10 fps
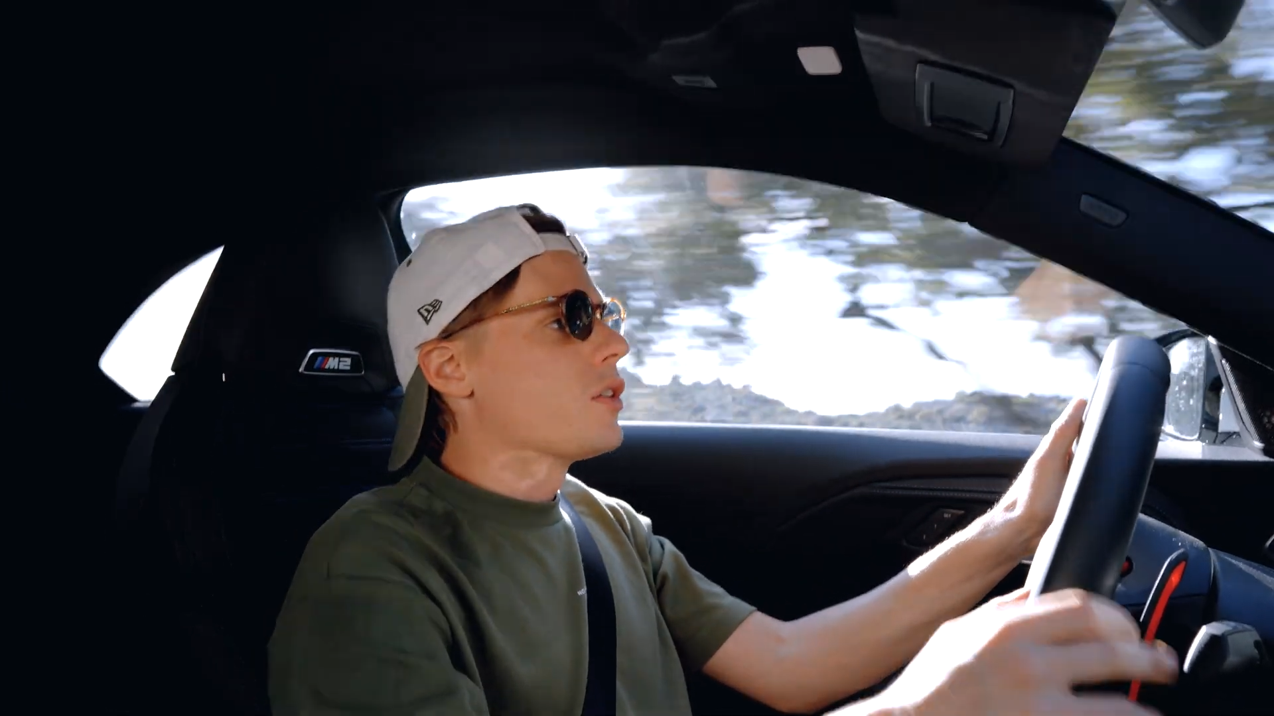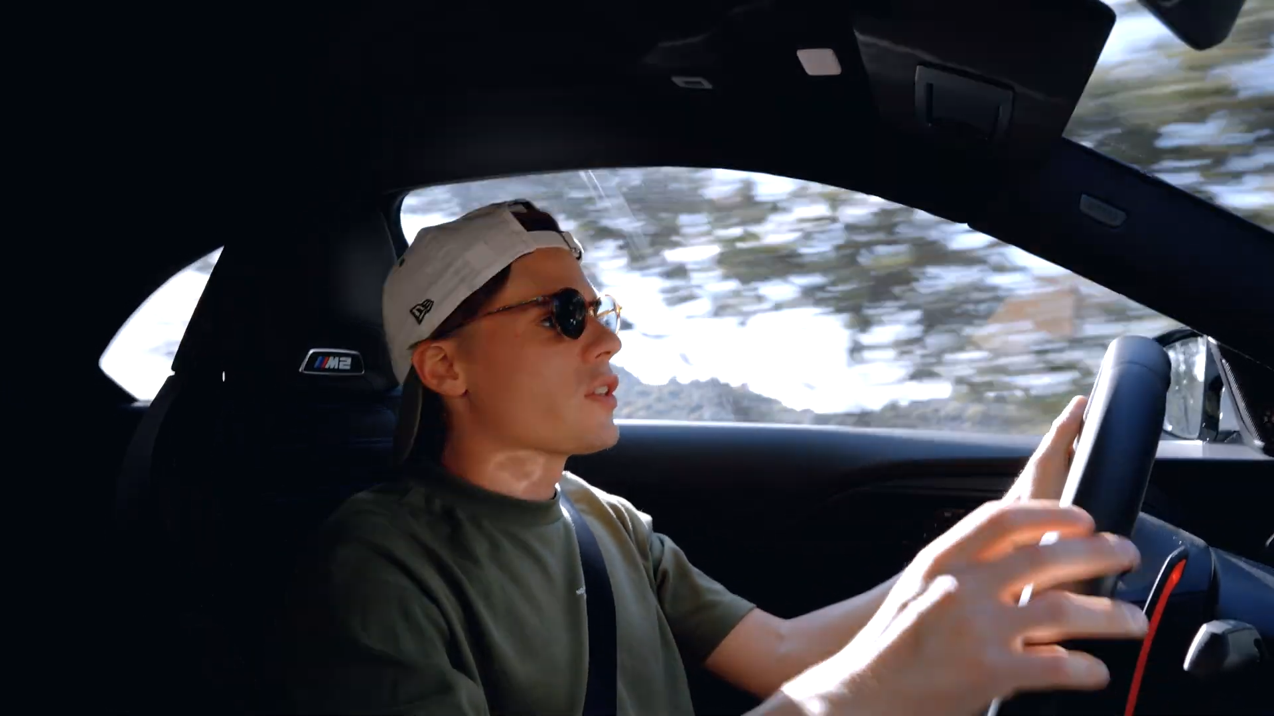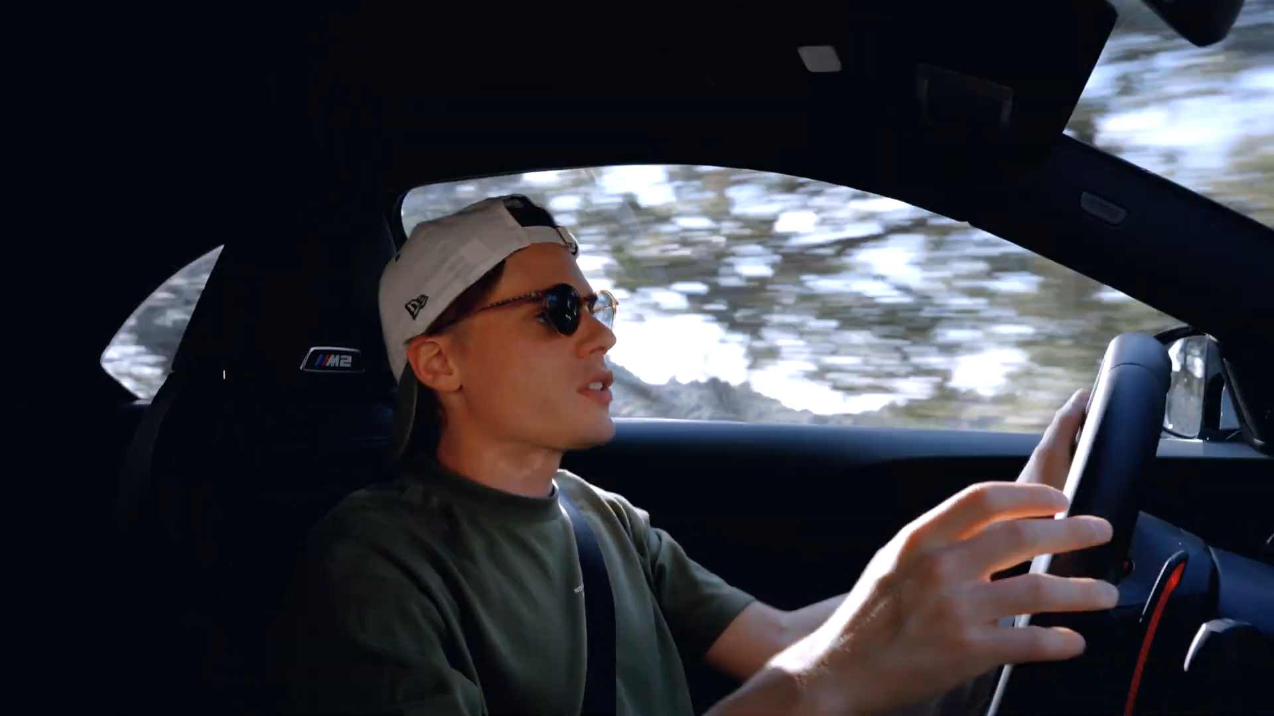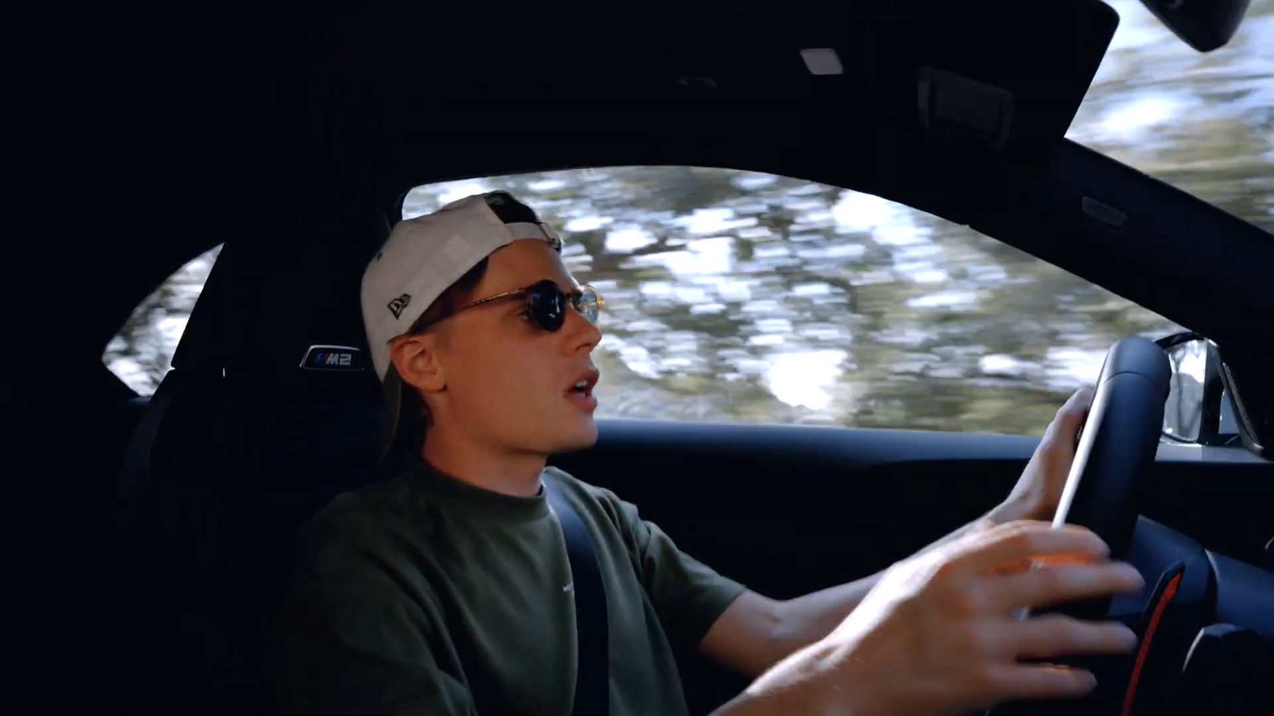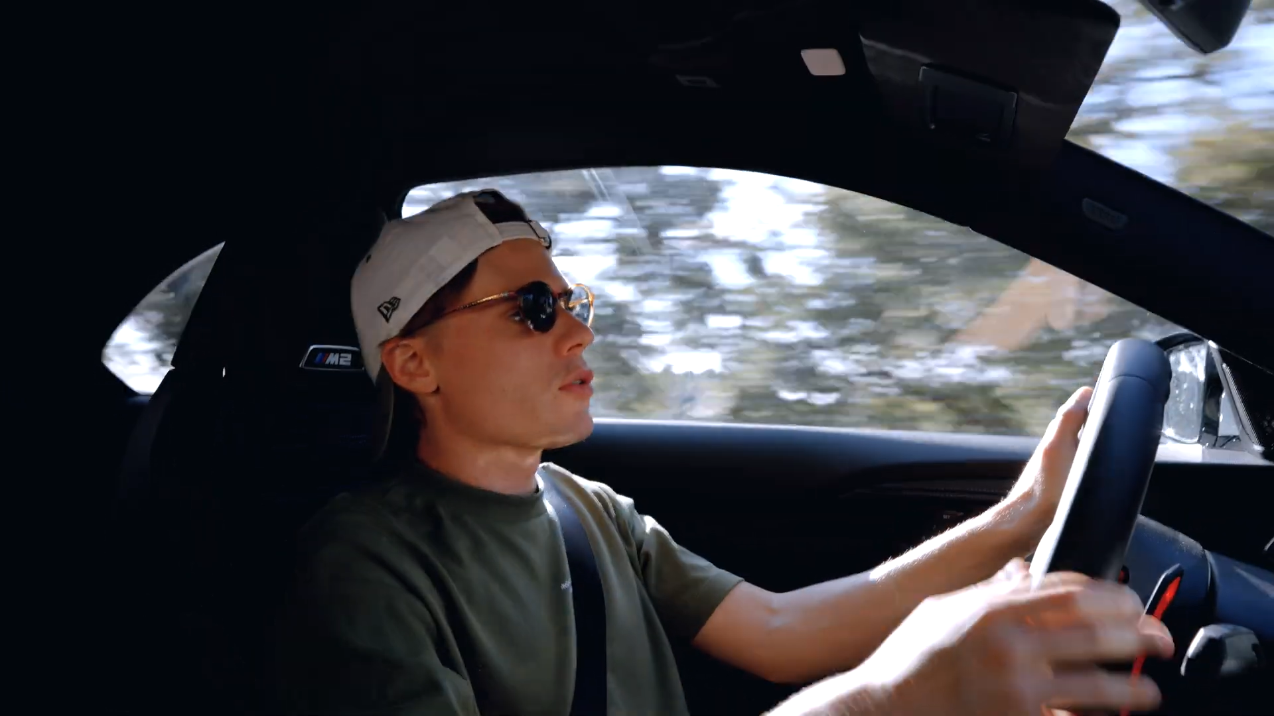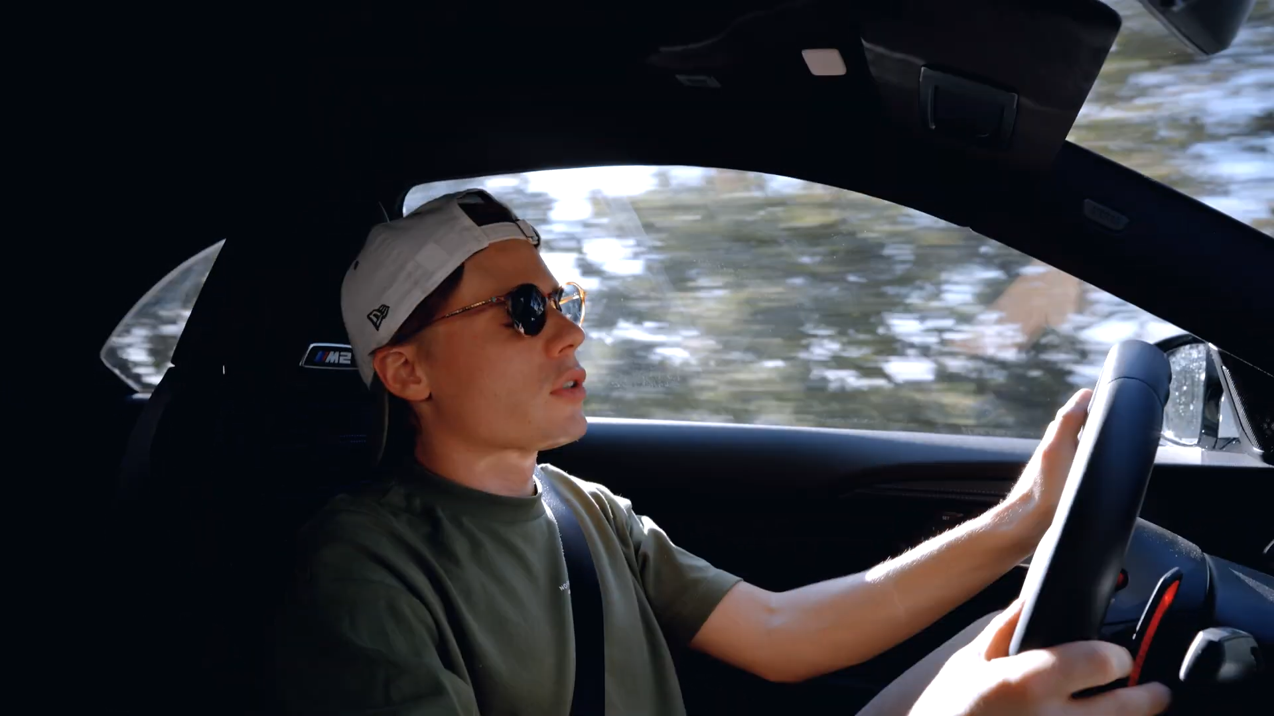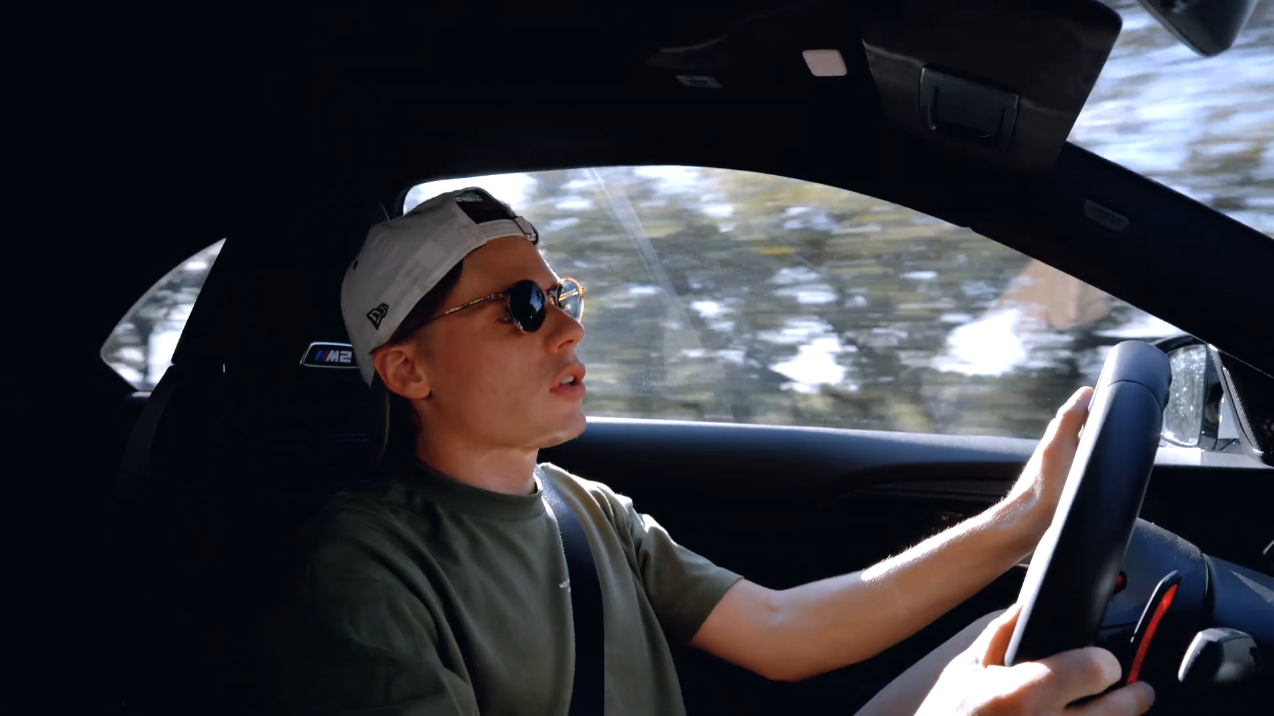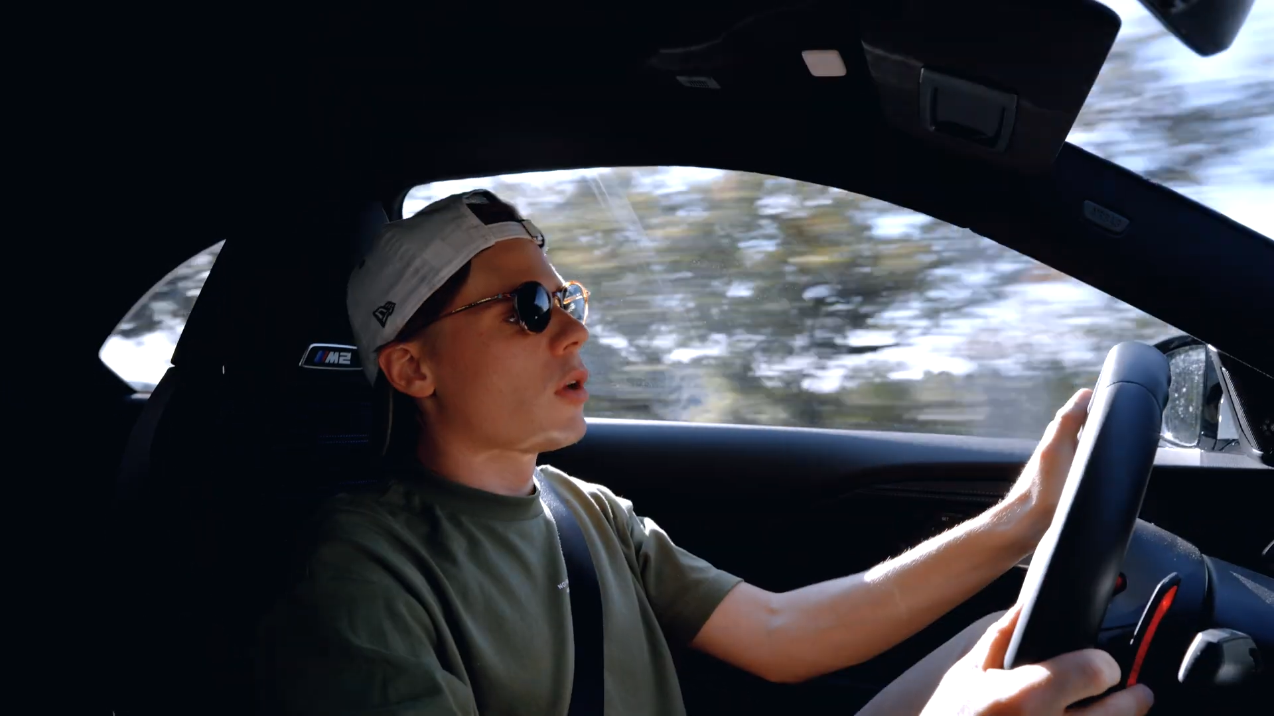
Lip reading: 6,000